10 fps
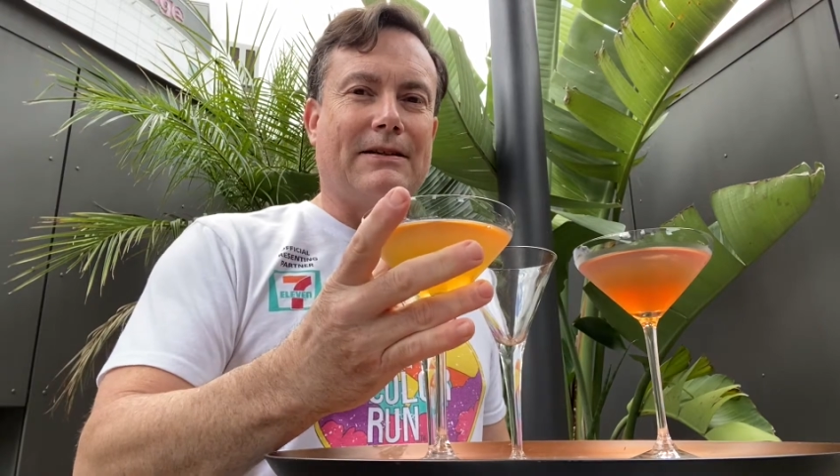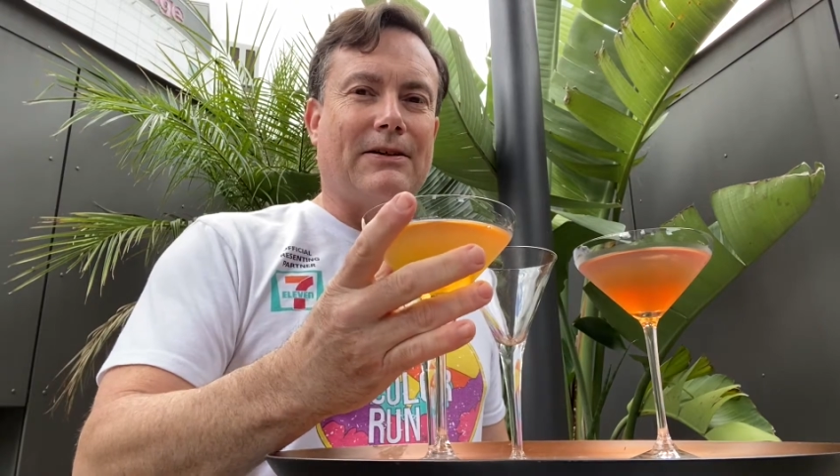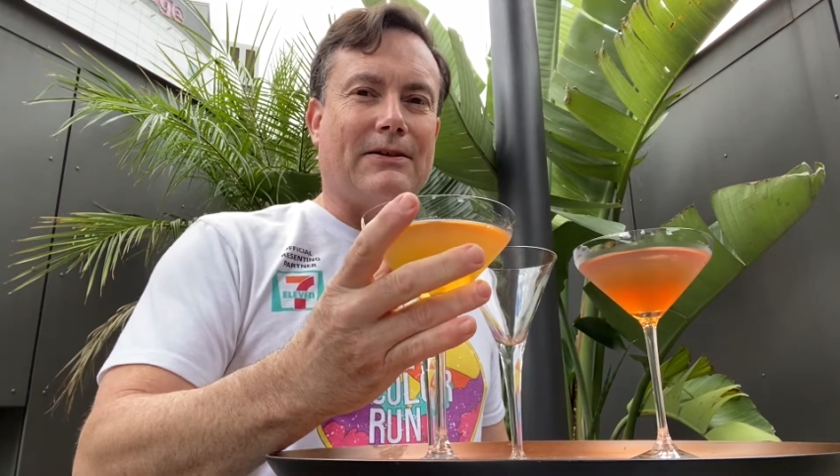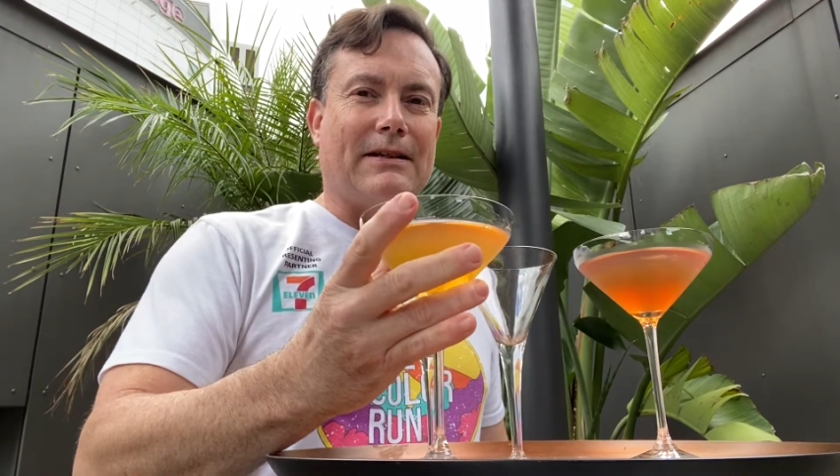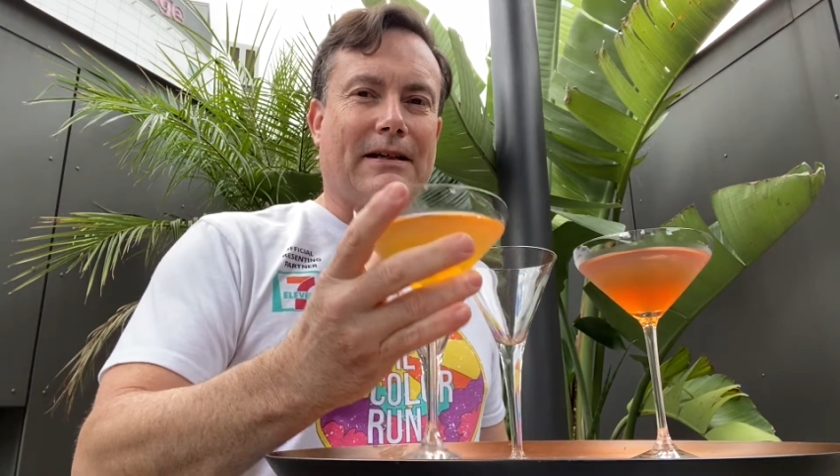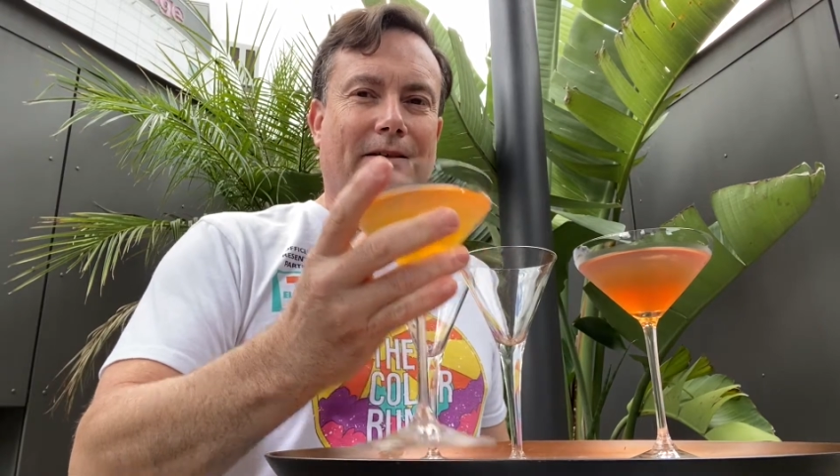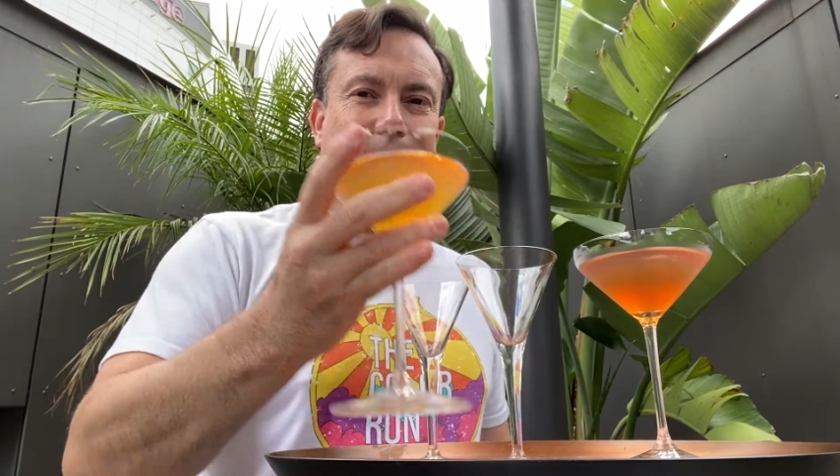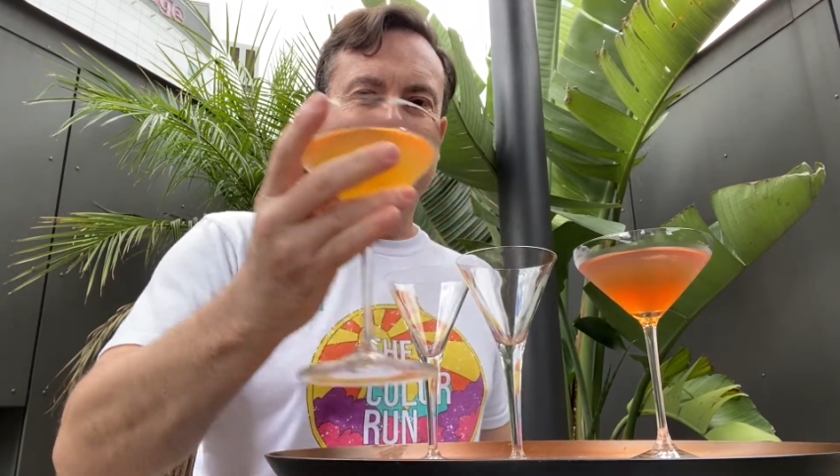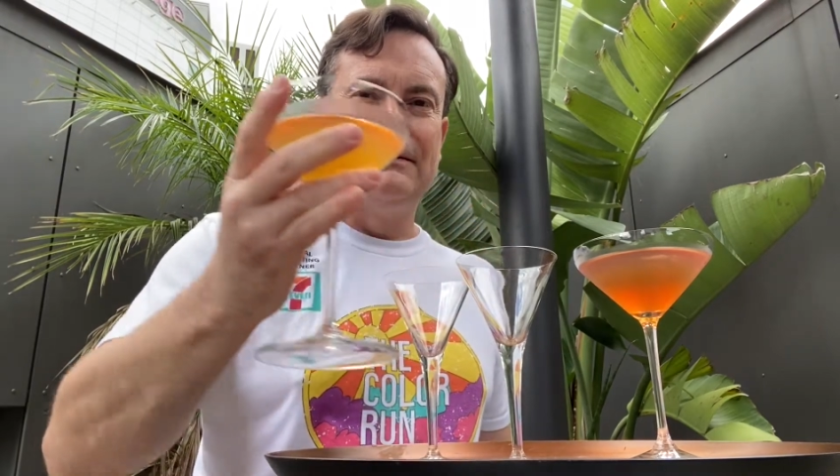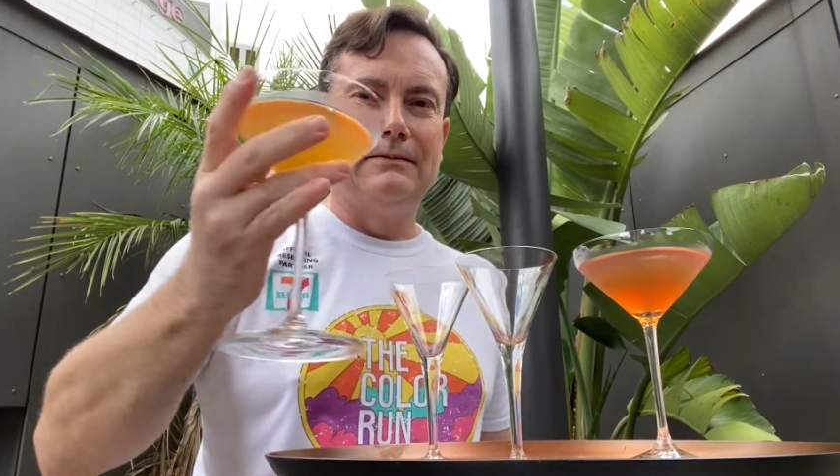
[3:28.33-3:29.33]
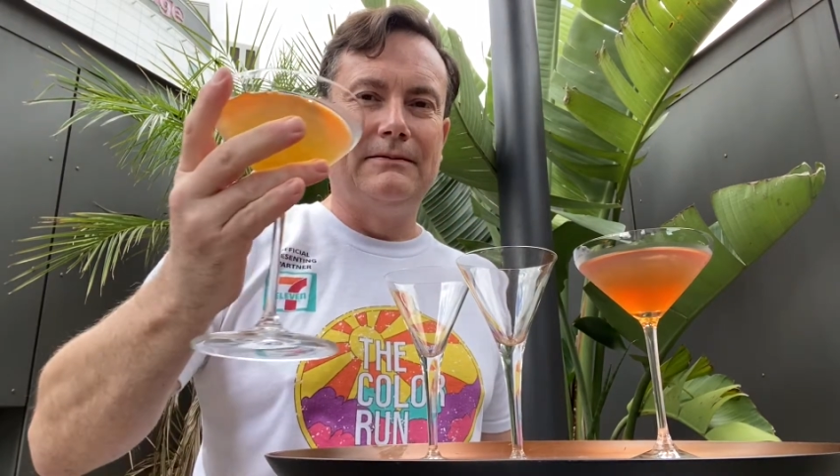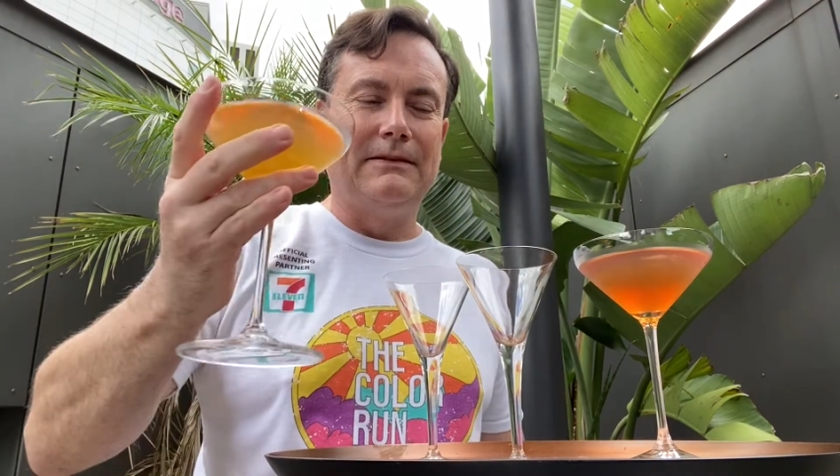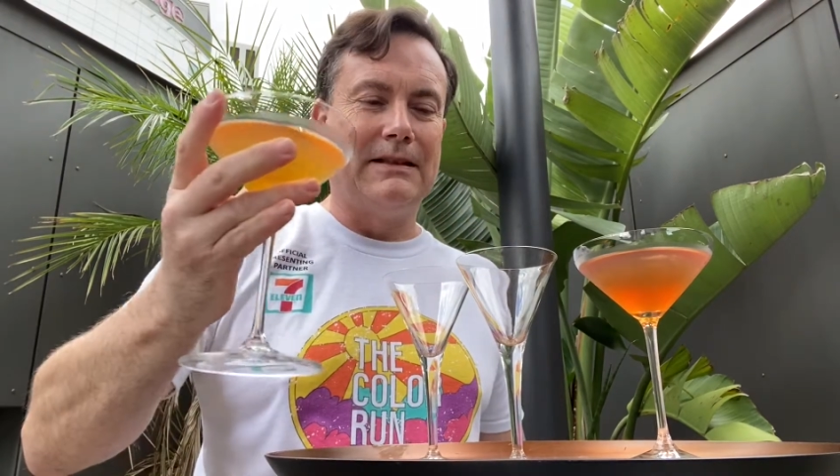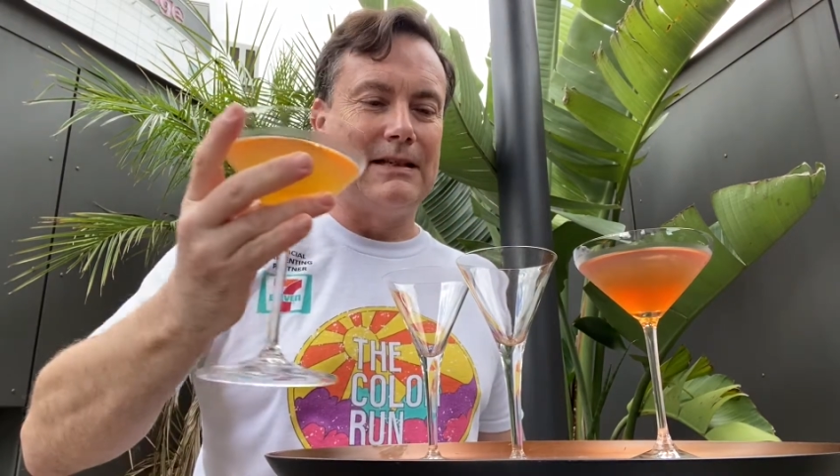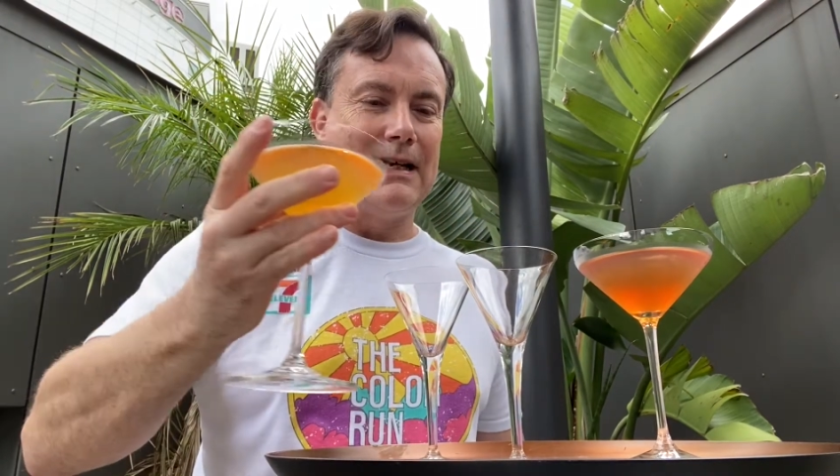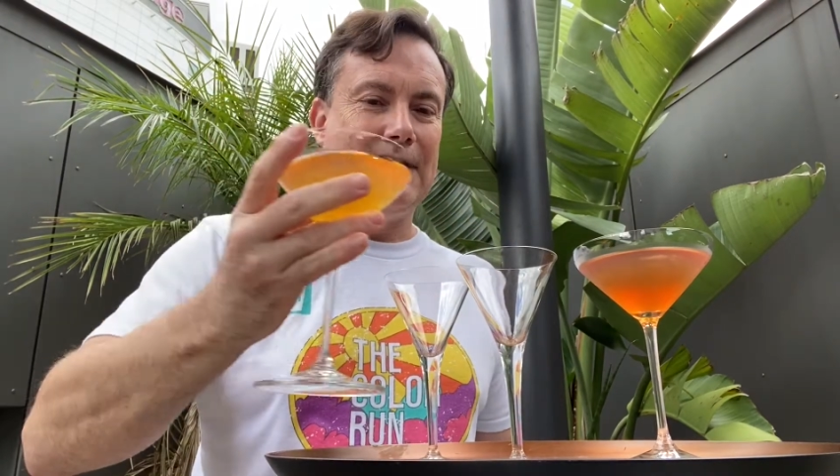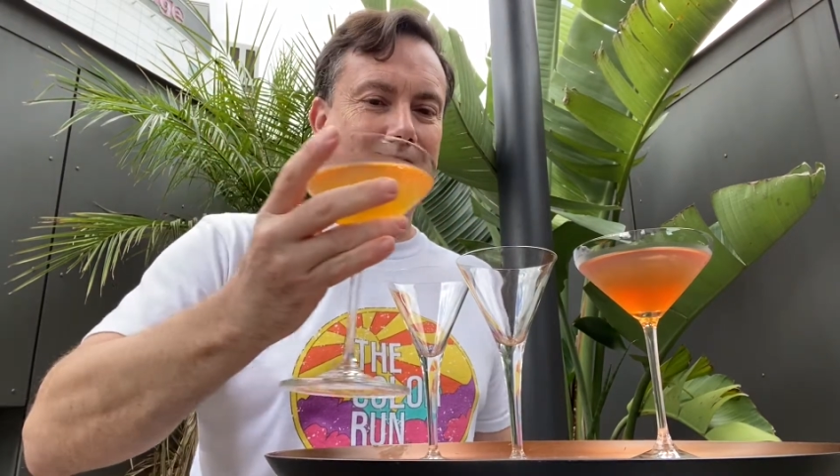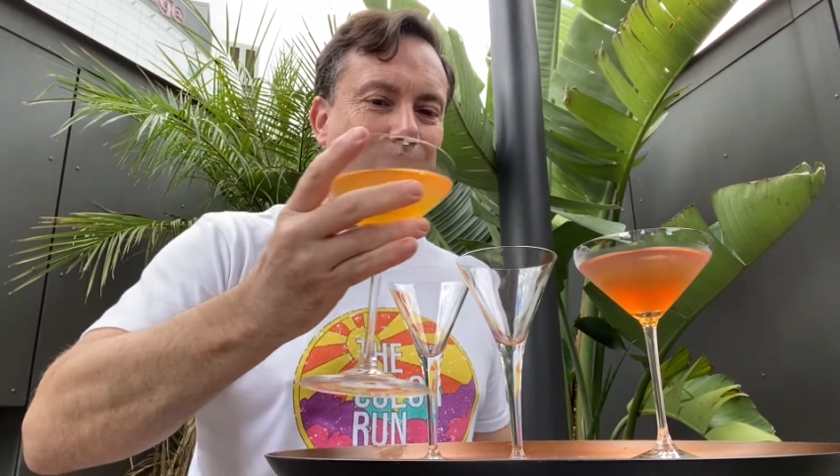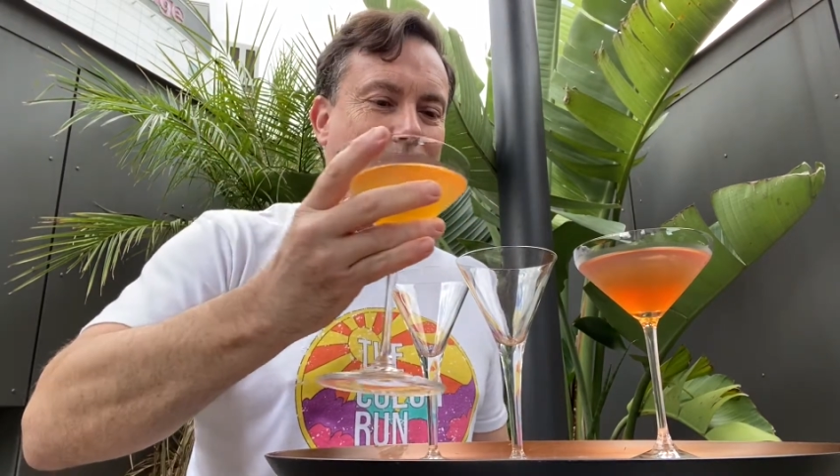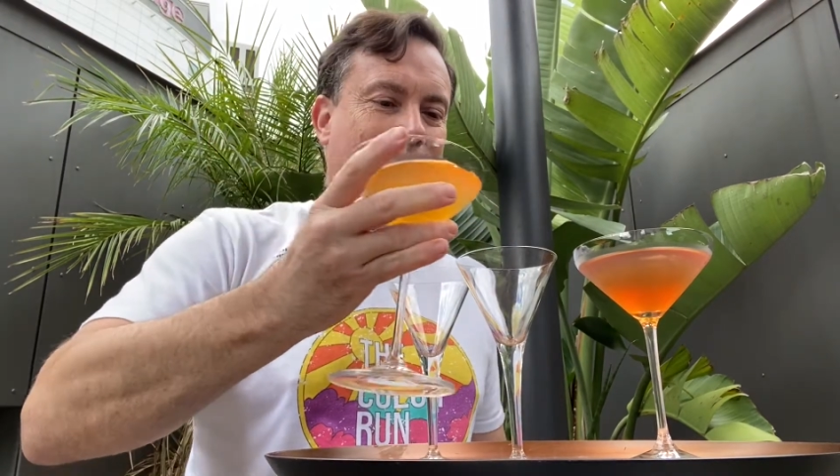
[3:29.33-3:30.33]
cocktail, the
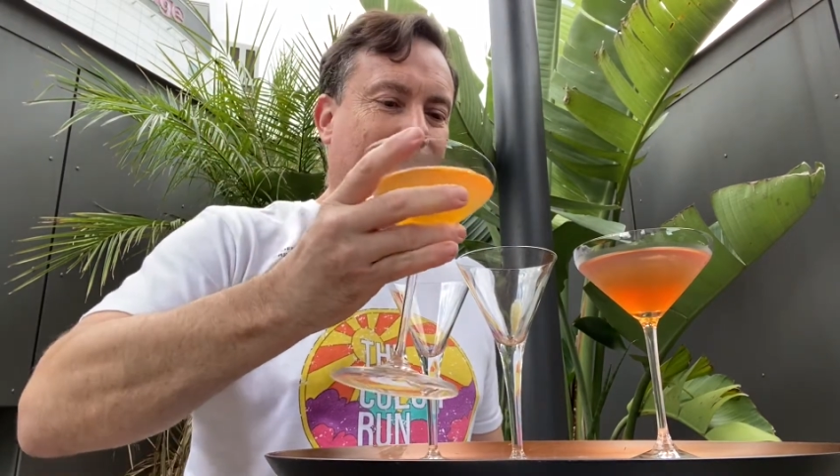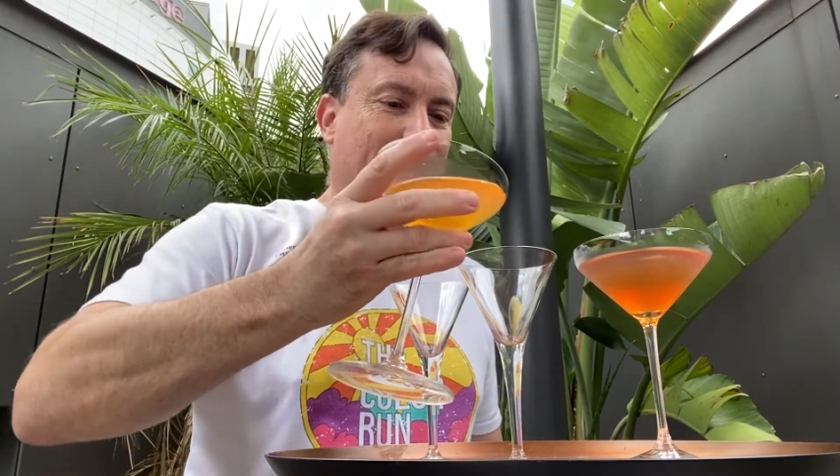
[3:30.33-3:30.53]
Italian one,